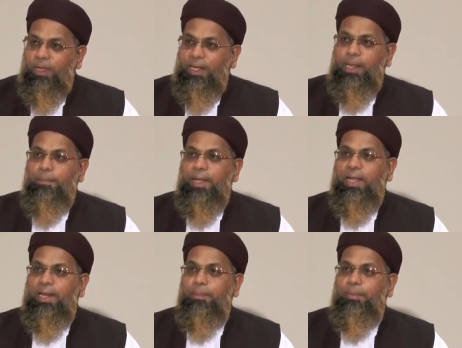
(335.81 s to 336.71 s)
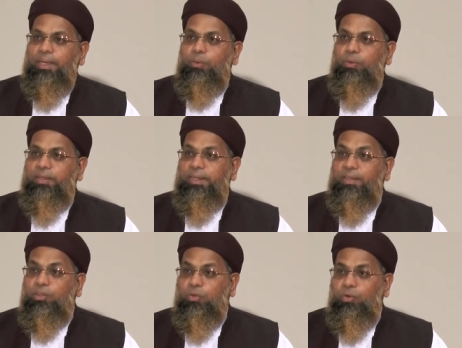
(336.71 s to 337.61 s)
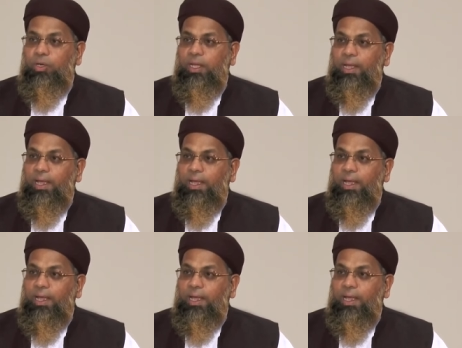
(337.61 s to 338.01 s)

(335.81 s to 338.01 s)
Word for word: Lima lam yakun yadhkur